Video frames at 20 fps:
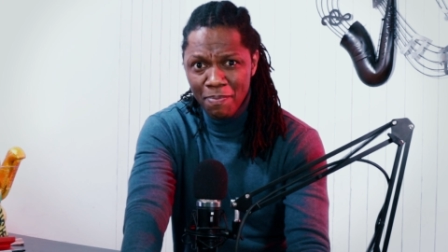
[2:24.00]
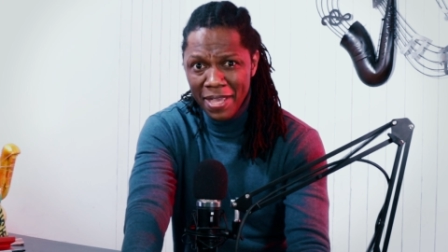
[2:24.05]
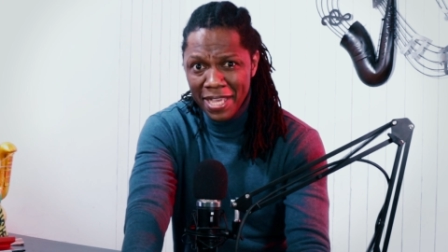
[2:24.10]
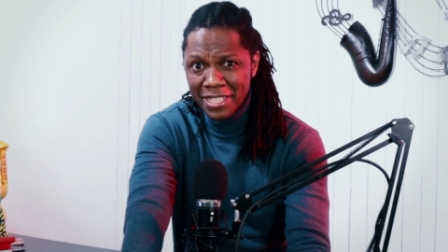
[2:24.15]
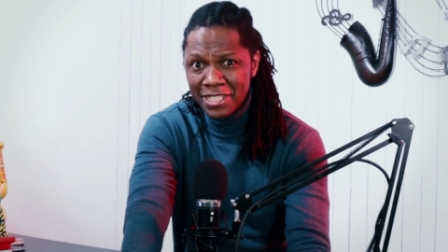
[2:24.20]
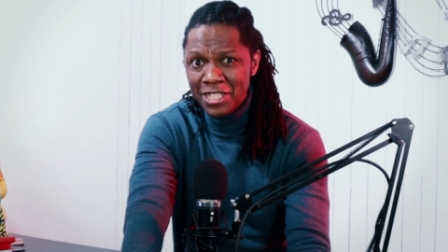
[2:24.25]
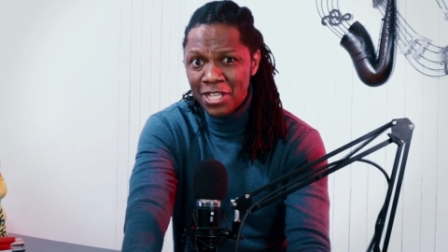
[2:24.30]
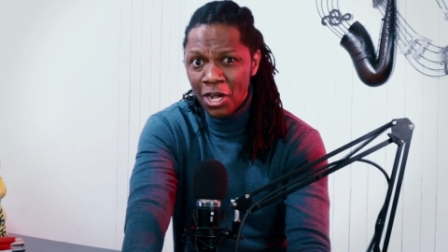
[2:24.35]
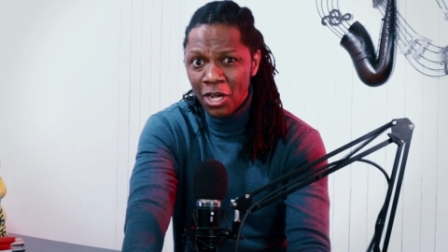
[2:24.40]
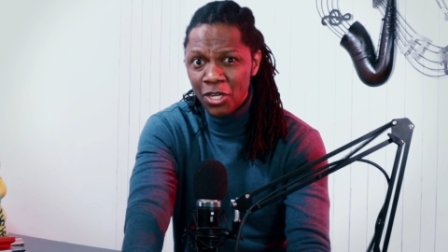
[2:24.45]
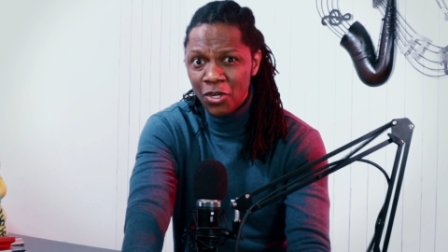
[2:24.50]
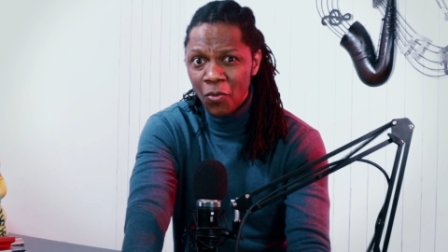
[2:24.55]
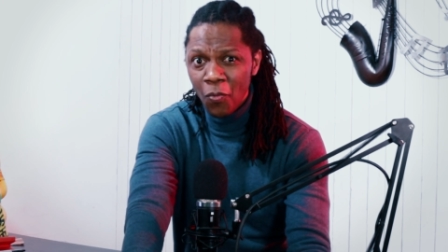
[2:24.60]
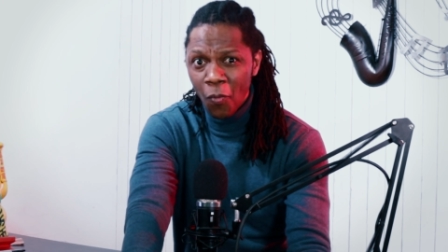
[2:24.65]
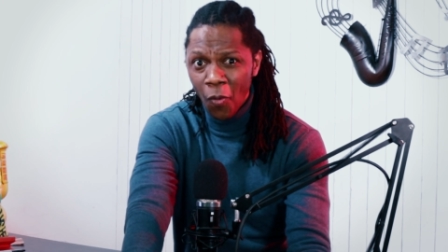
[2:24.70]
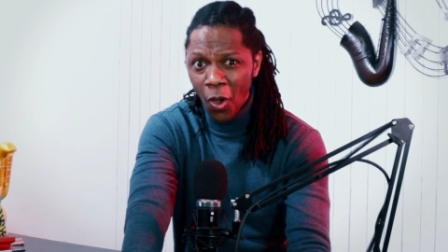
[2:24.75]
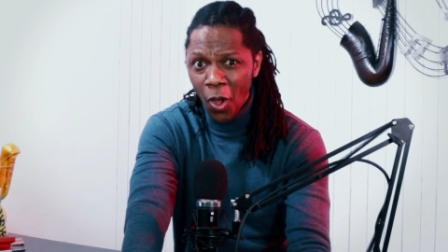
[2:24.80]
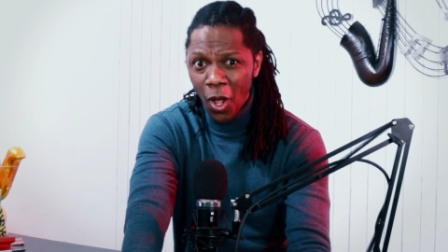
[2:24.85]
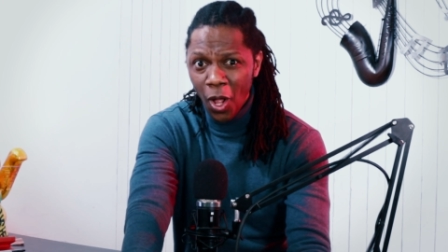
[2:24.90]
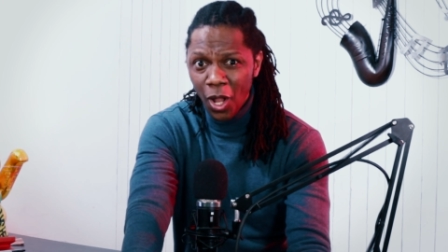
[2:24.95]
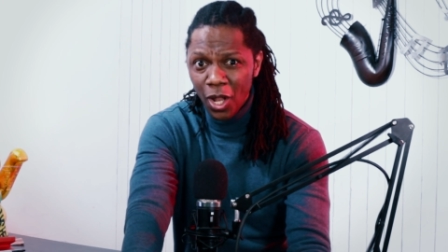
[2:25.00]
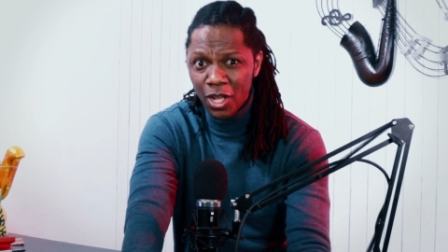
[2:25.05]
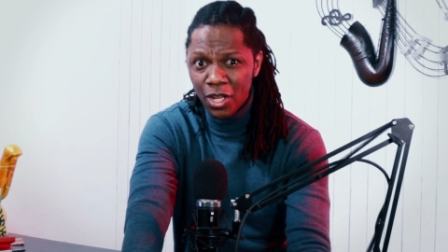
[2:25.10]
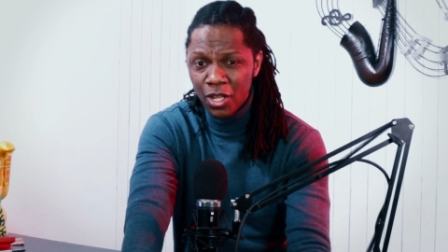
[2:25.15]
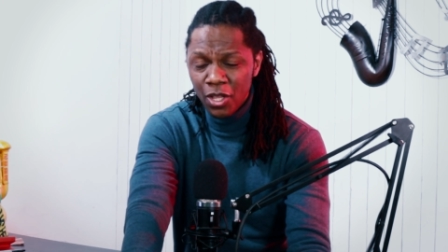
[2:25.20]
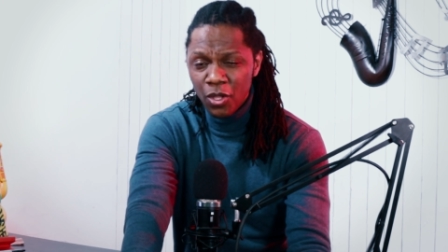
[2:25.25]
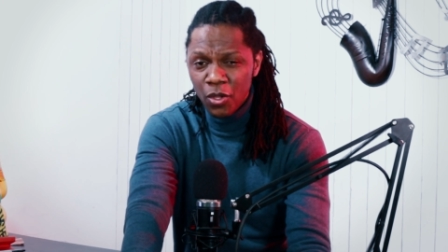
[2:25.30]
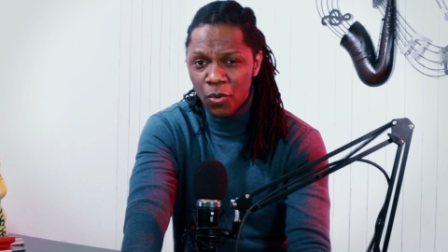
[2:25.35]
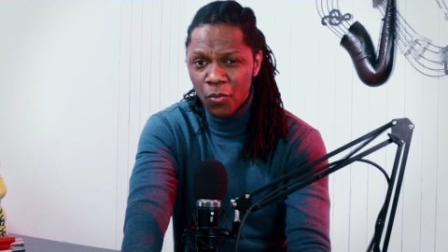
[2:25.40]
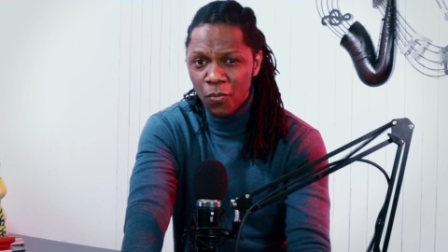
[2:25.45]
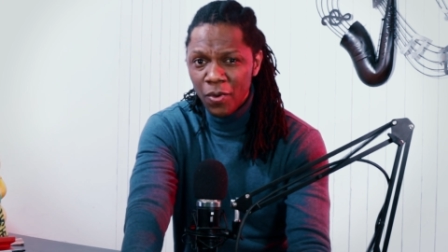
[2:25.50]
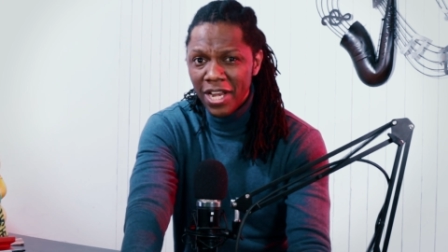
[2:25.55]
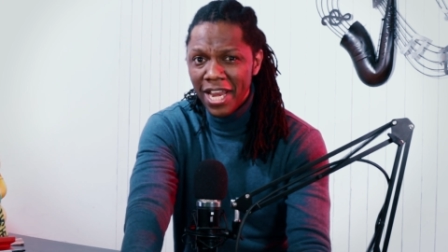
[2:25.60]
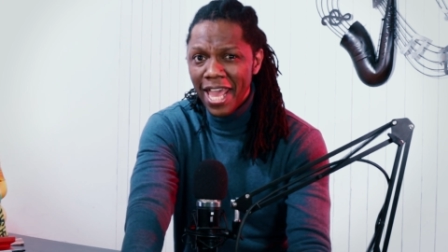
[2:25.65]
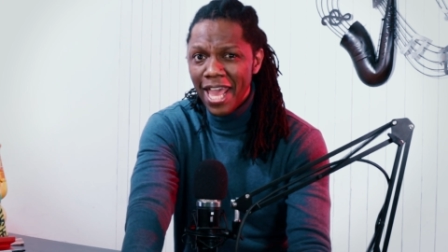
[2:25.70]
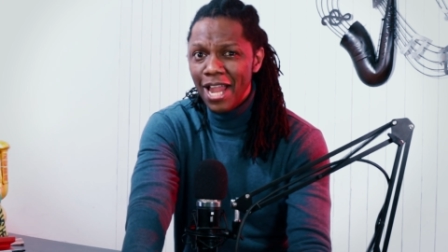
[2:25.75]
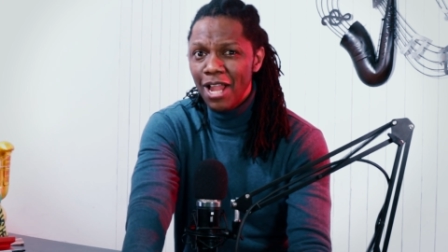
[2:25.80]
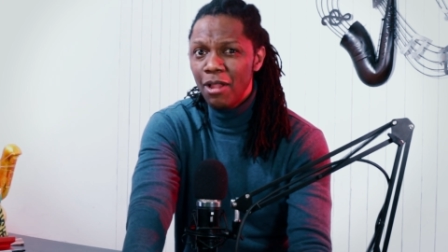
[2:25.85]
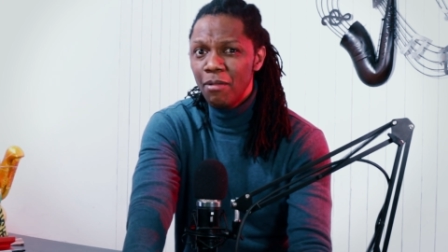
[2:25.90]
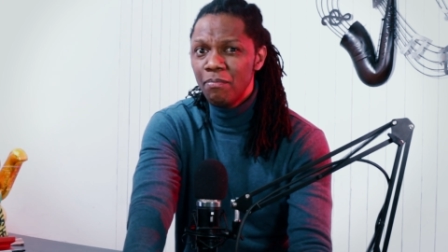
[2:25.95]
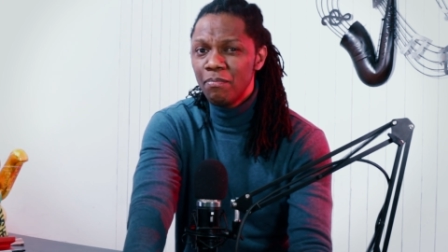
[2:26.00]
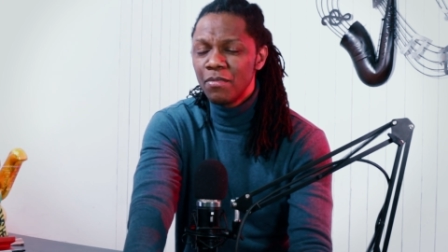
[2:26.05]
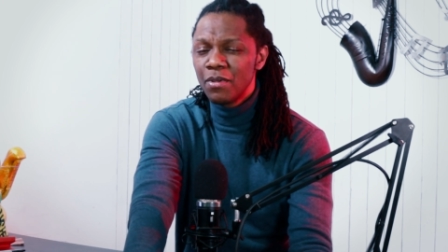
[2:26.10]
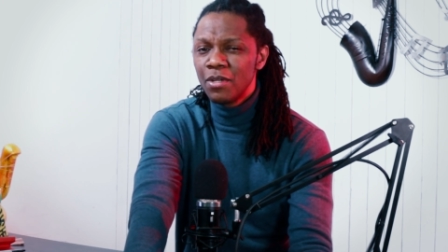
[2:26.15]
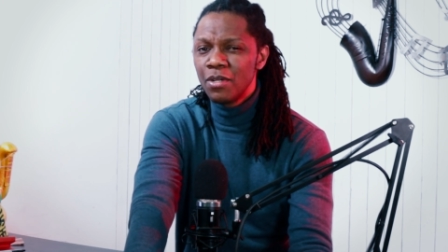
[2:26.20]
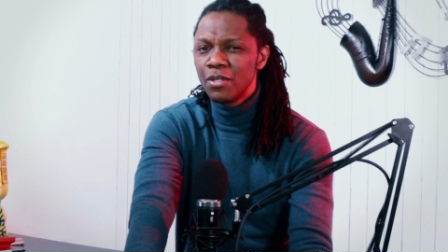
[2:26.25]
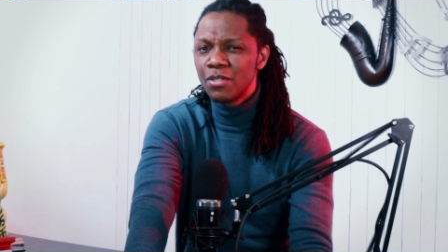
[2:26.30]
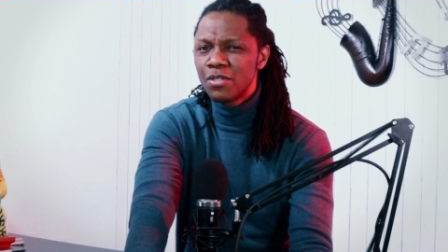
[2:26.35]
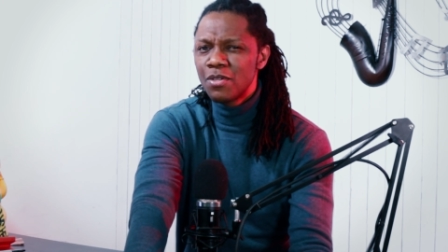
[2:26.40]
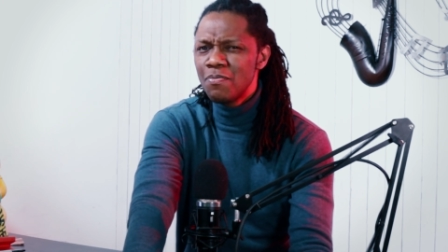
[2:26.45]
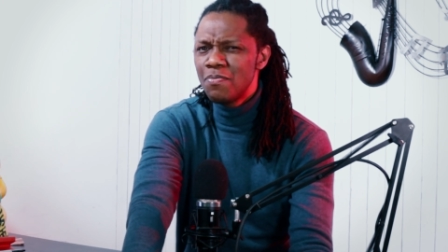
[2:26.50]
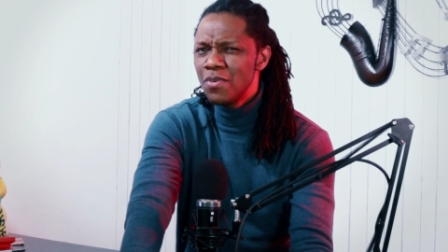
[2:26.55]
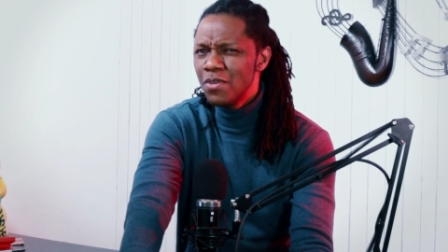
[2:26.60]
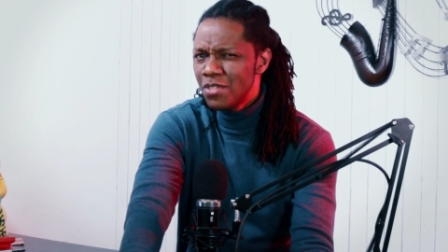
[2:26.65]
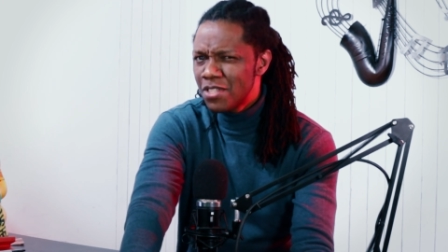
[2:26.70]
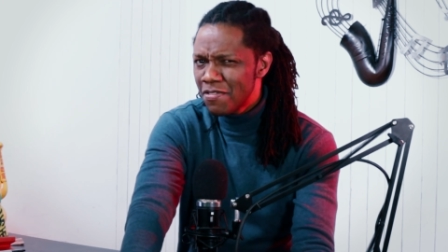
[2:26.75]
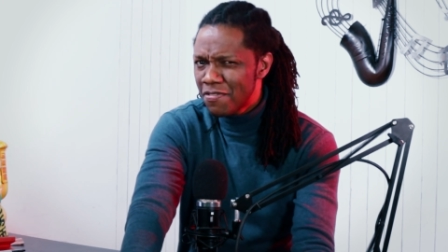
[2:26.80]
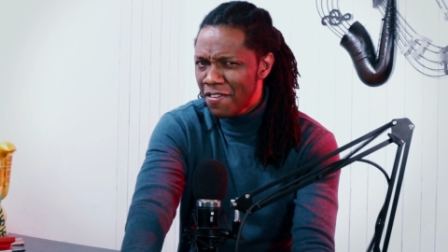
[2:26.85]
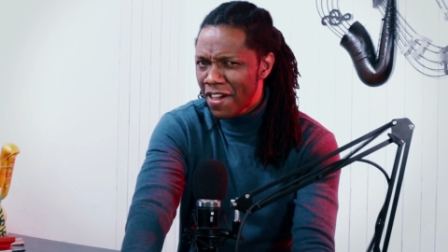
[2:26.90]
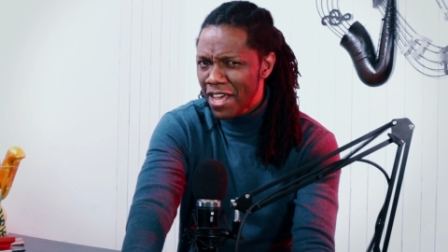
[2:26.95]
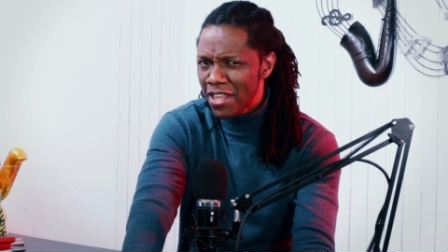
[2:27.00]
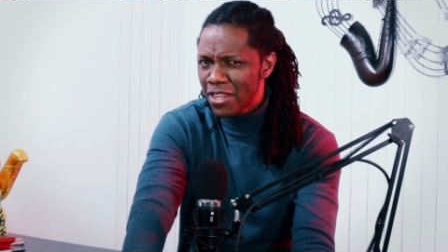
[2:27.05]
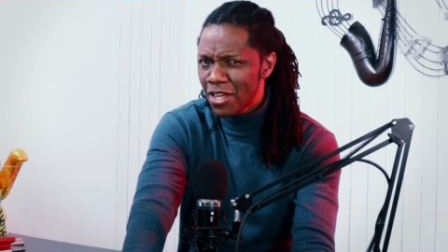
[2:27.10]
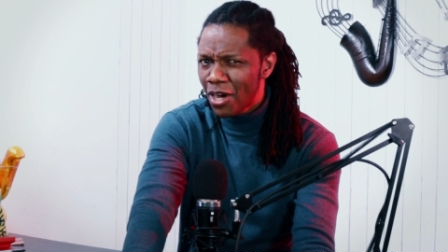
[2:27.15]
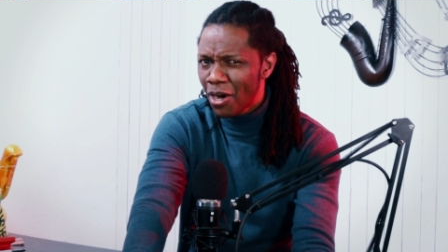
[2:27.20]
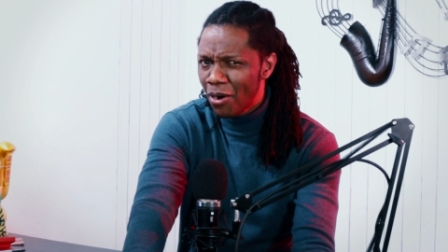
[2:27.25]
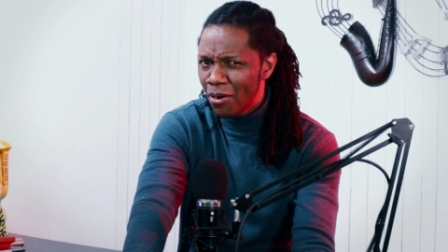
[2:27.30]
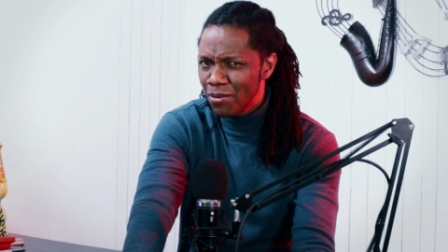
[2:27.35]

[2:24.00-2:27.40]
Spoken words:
the painting on the wall will help to beautify the